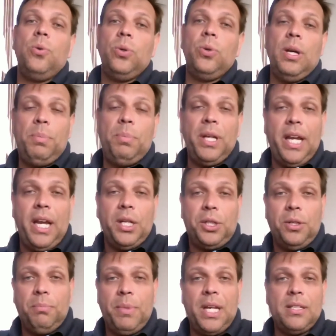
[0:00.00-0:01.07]
the
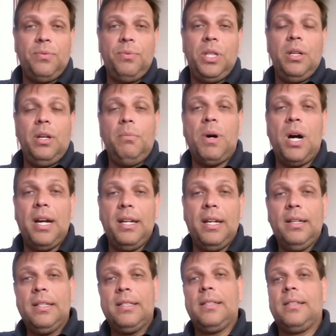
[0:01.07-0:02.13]
application-based with the My
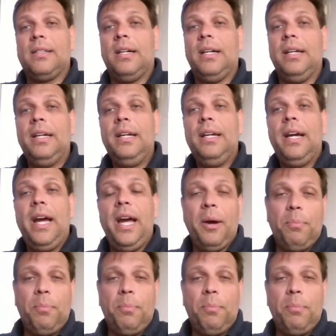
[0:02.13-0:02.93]
SSI app.